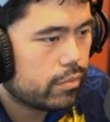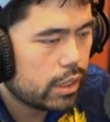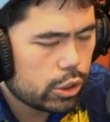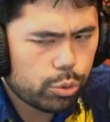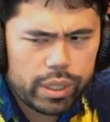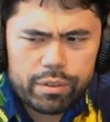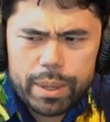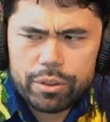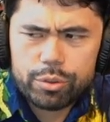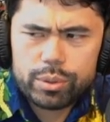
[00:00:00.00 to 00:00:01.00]
So we have
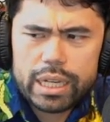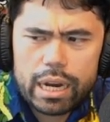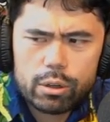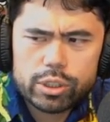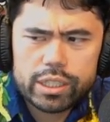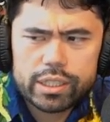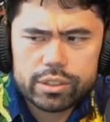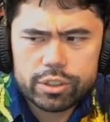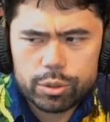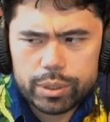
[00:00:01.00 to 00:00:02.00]
about 3 hours, I think,
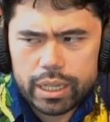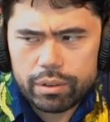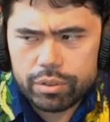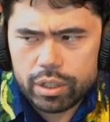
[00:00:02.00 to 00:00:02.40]
until we have